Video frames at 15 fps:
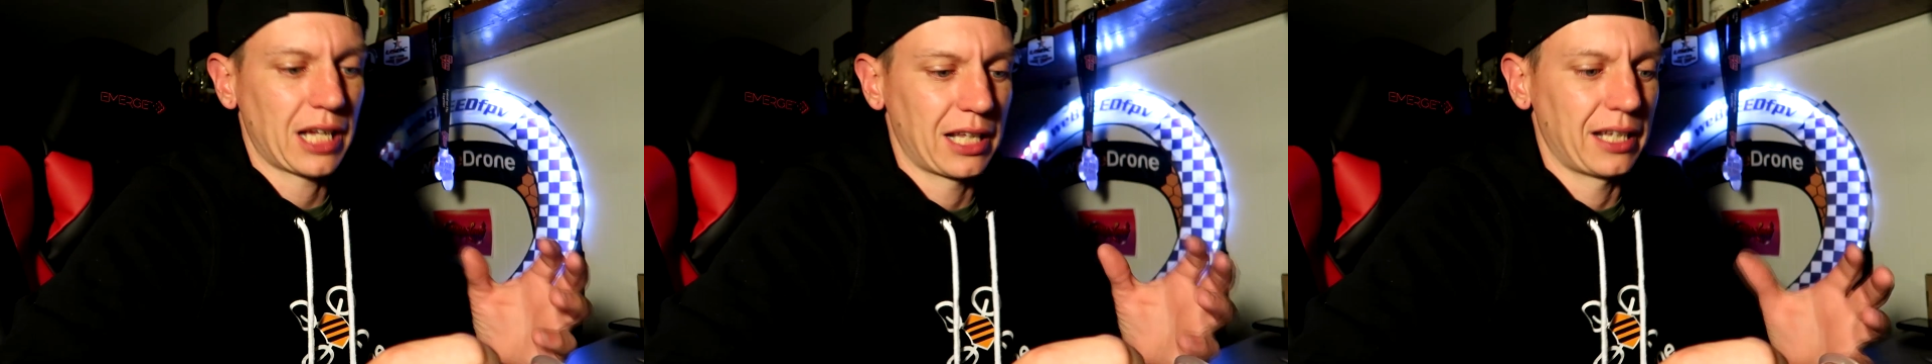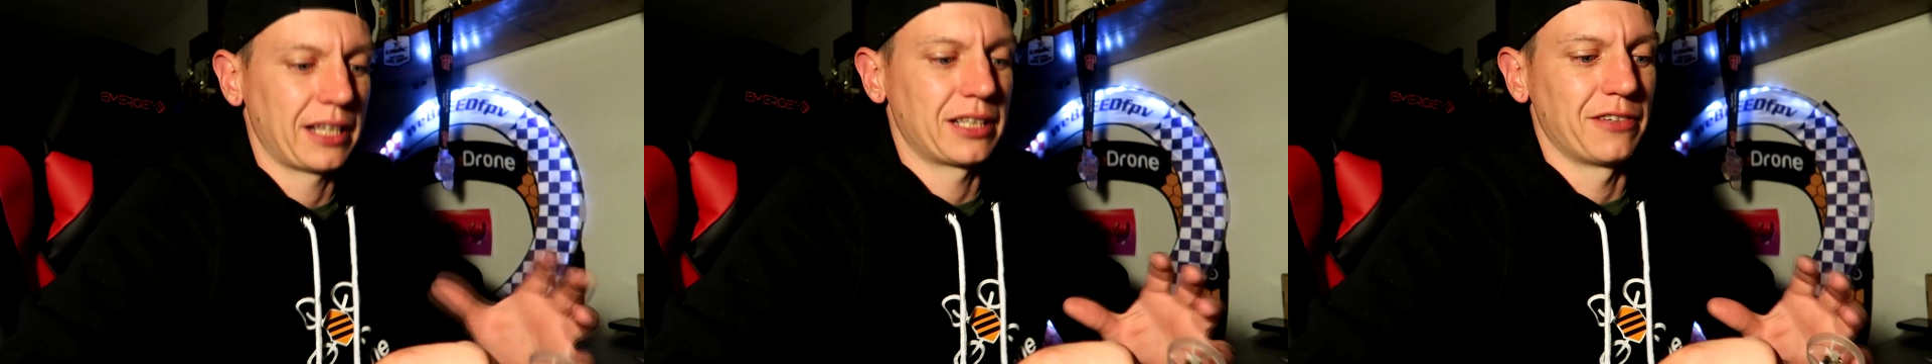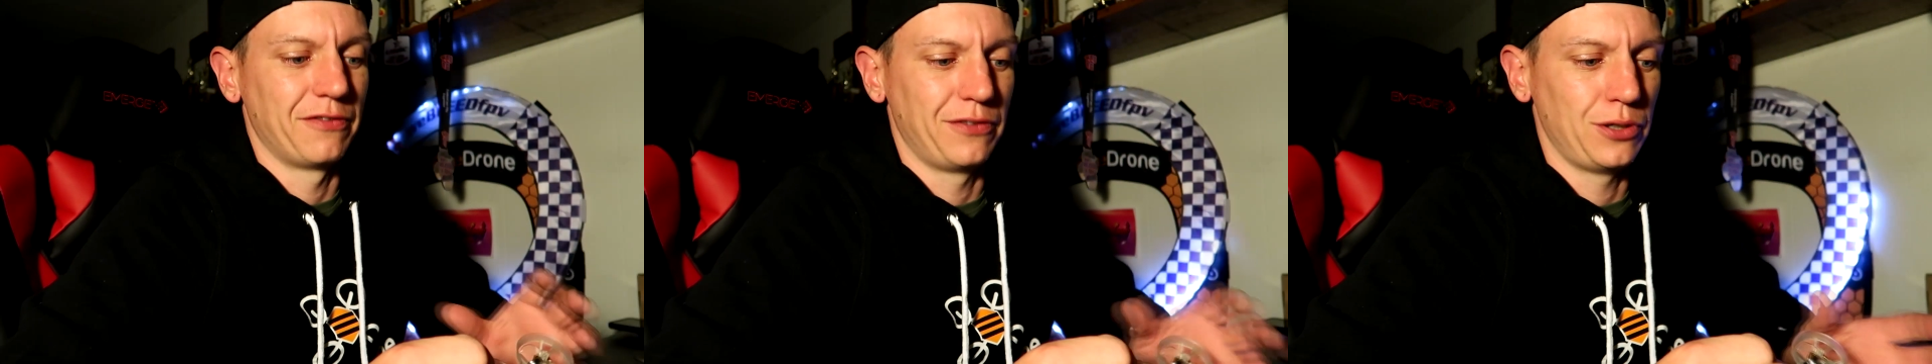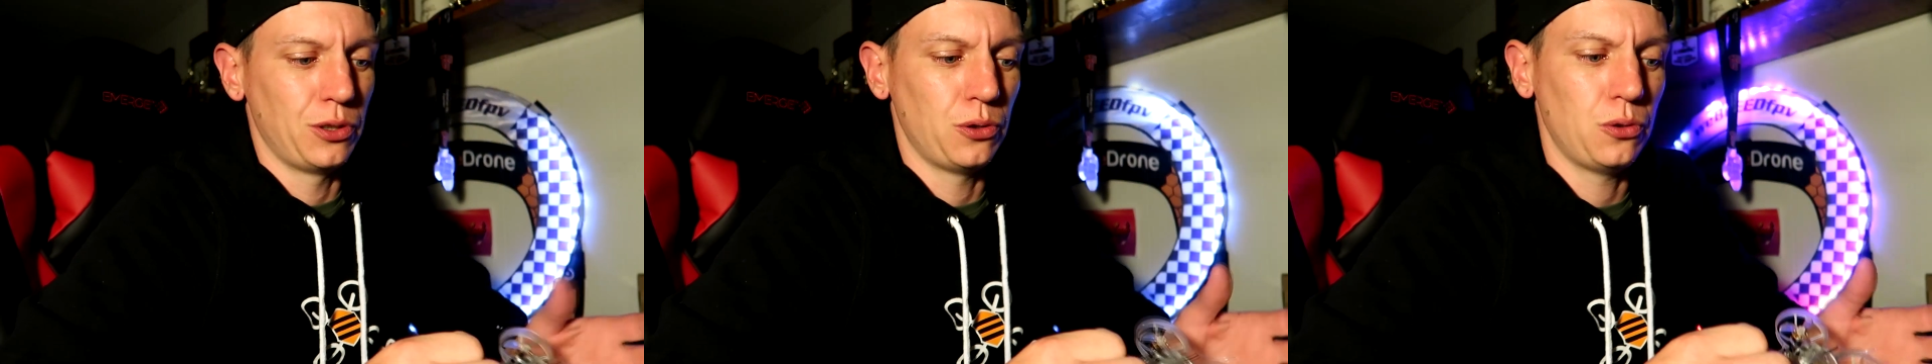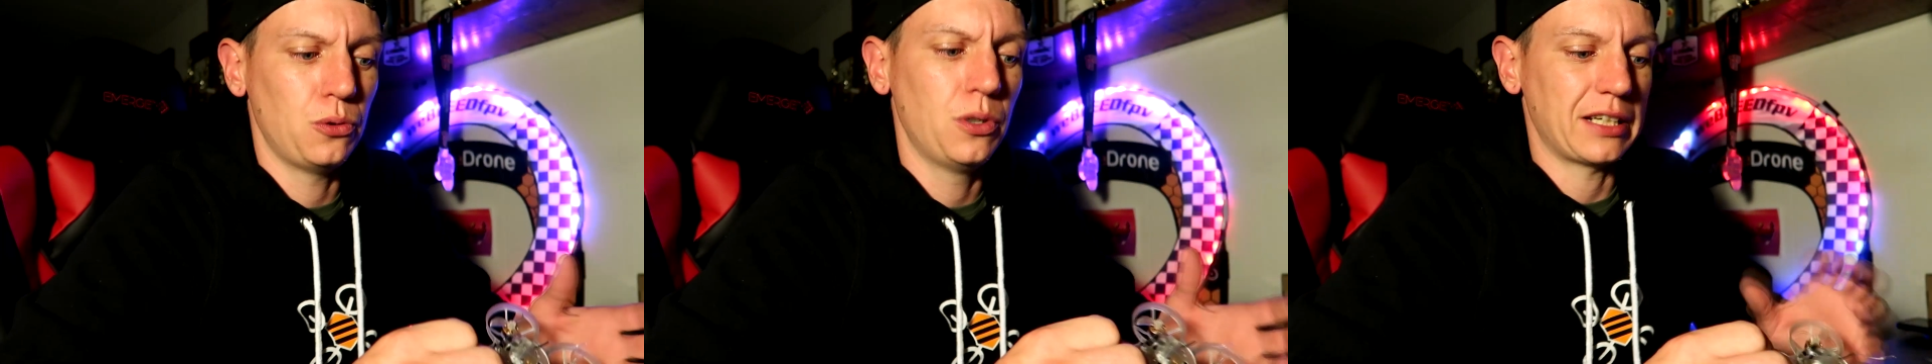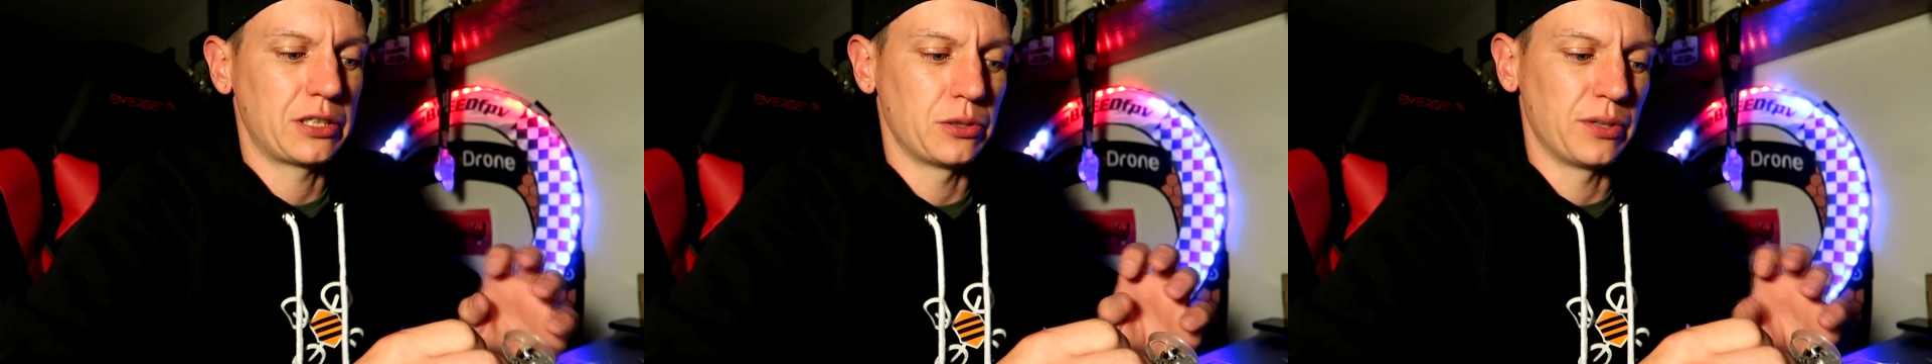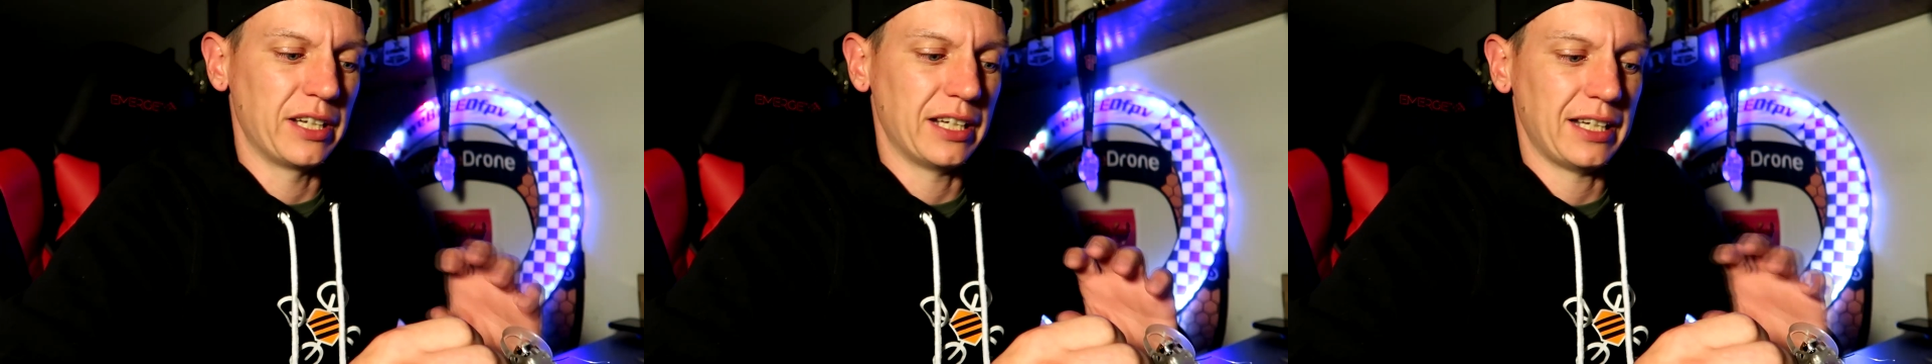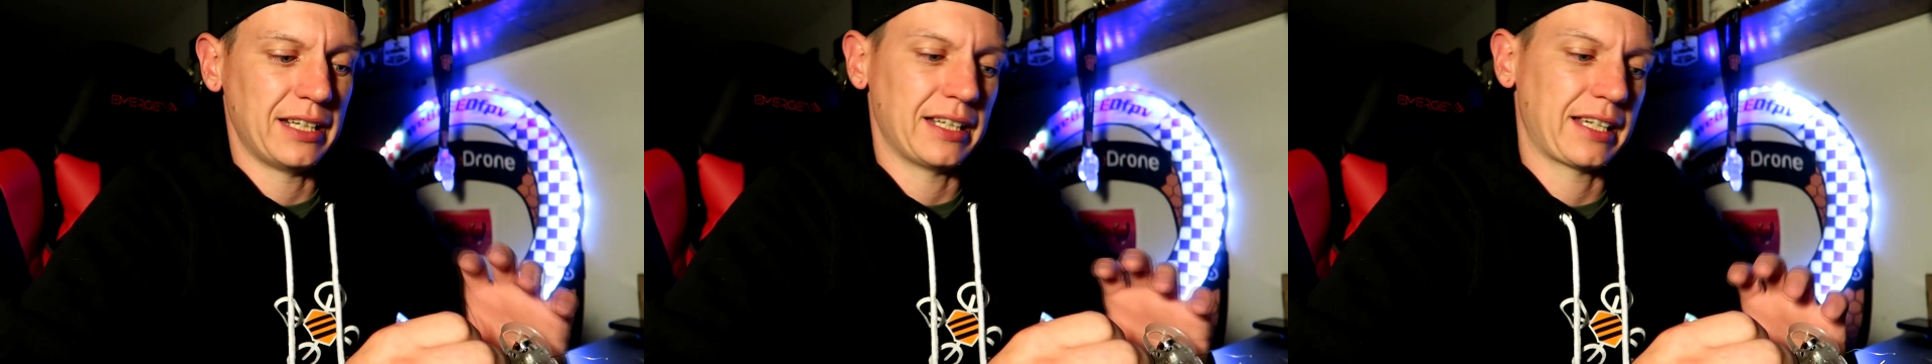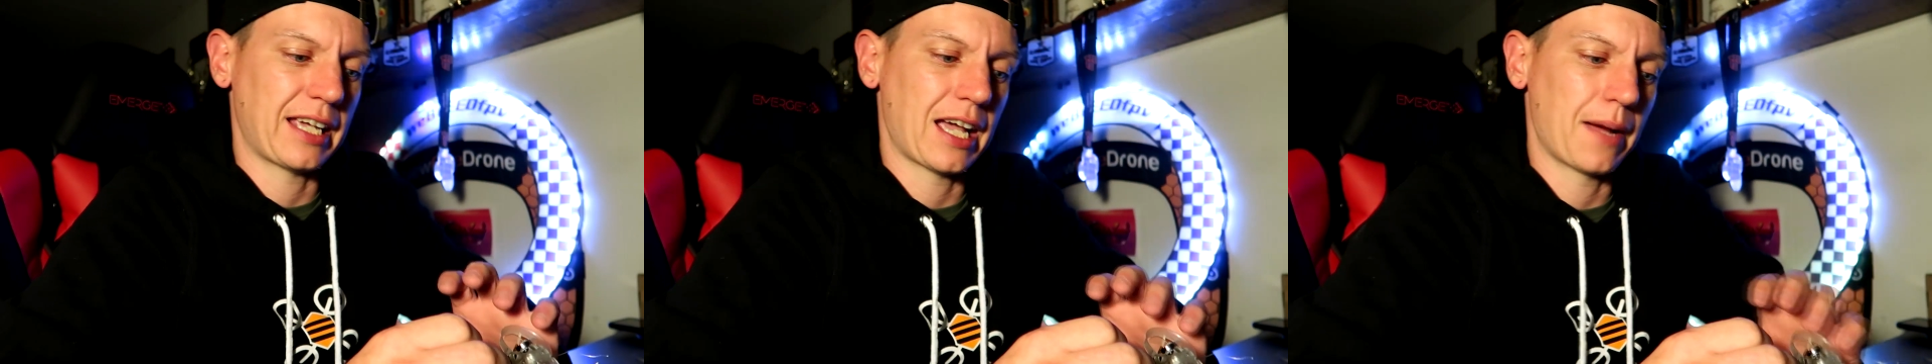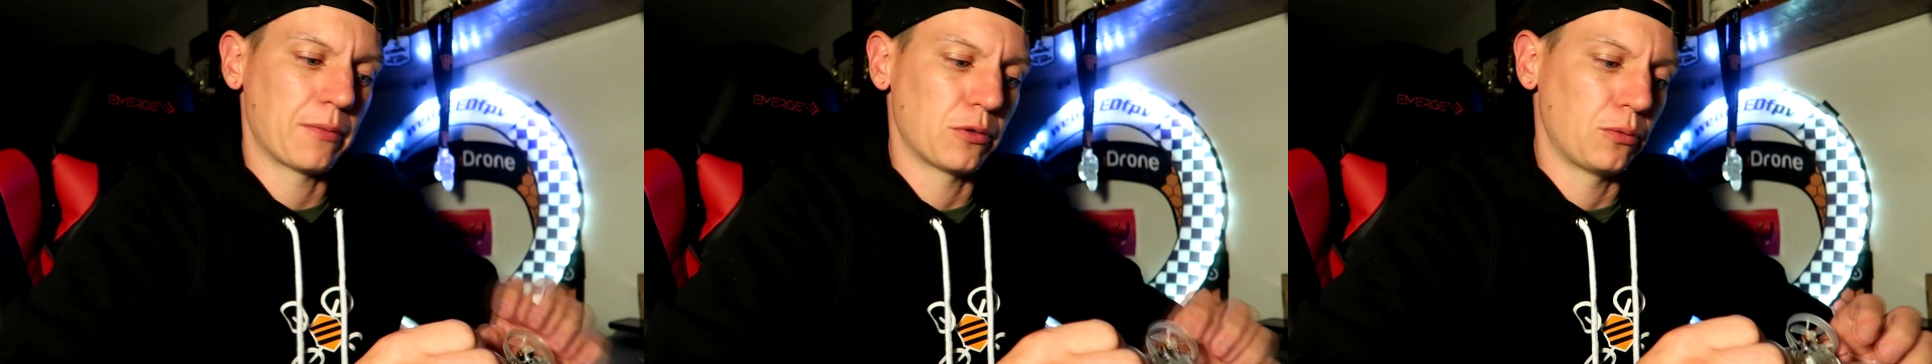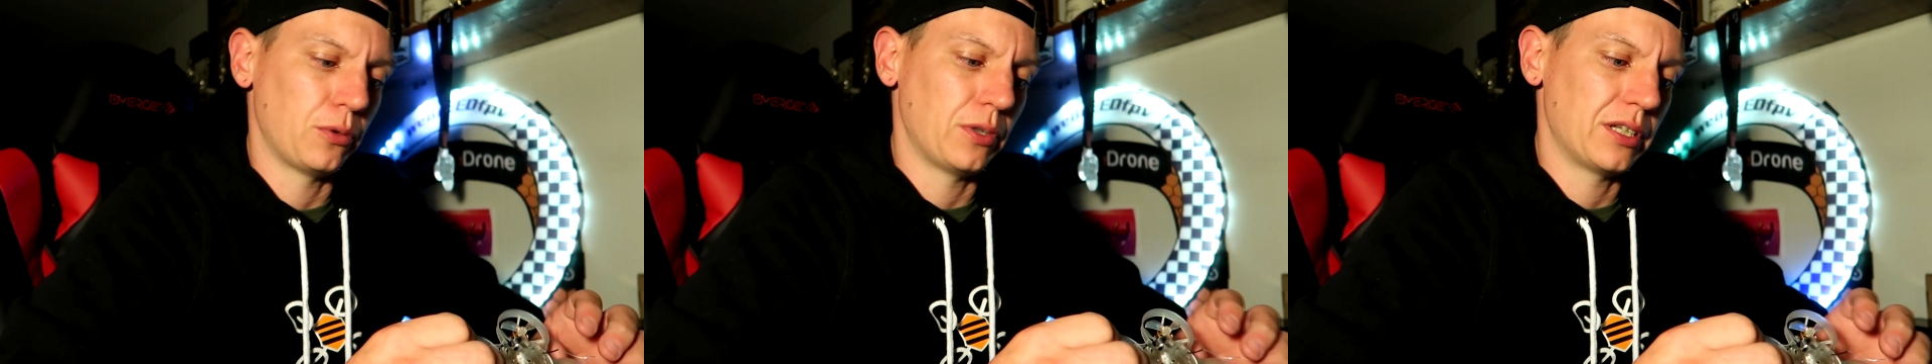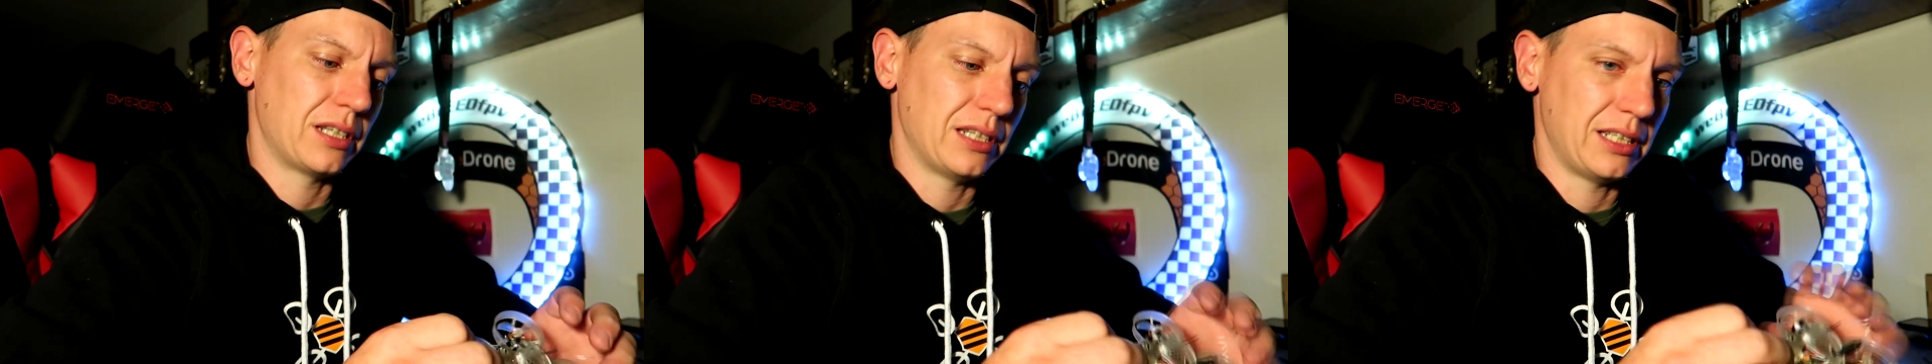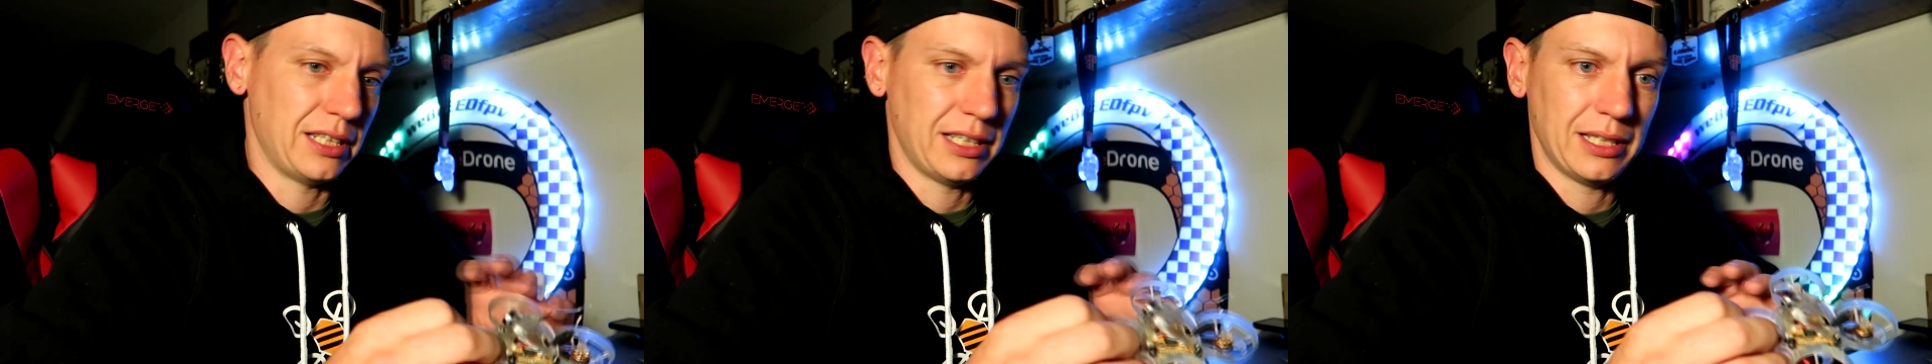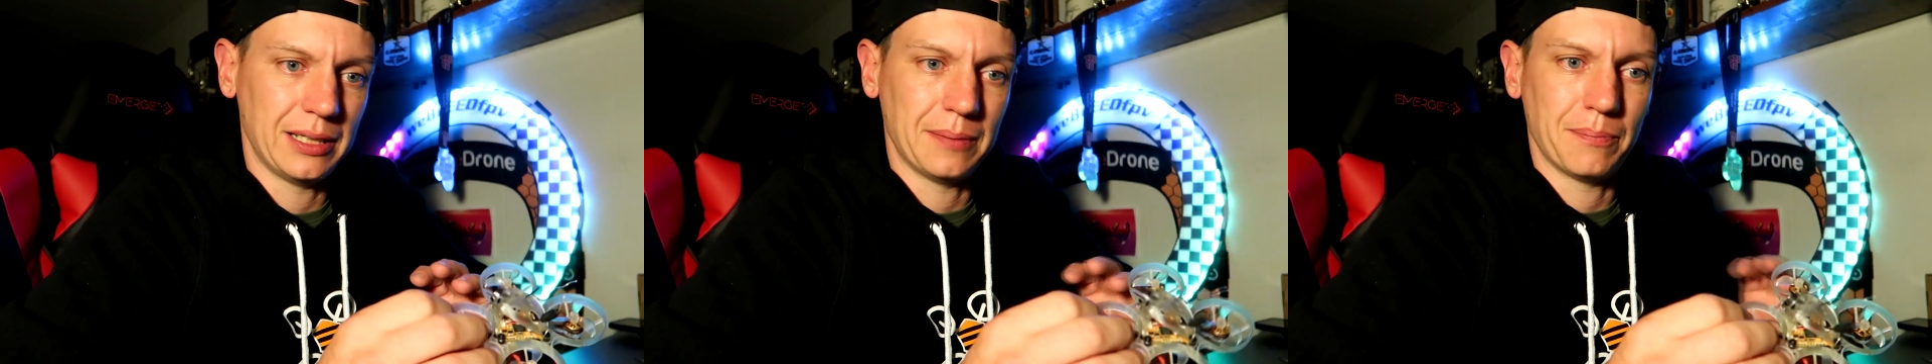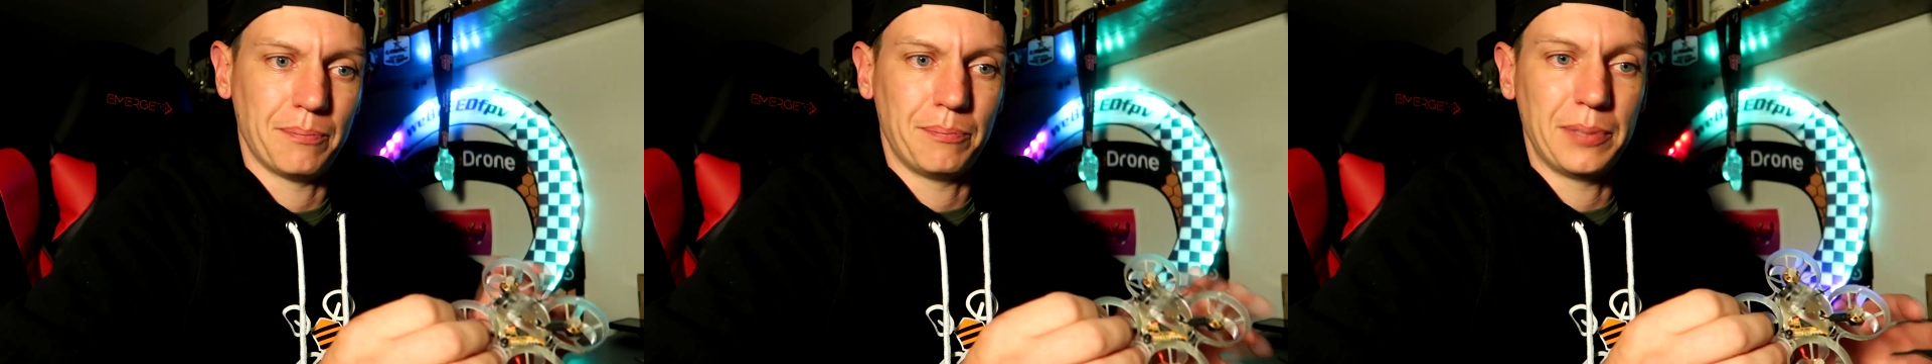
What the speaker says: I like the view that you get in the camera with the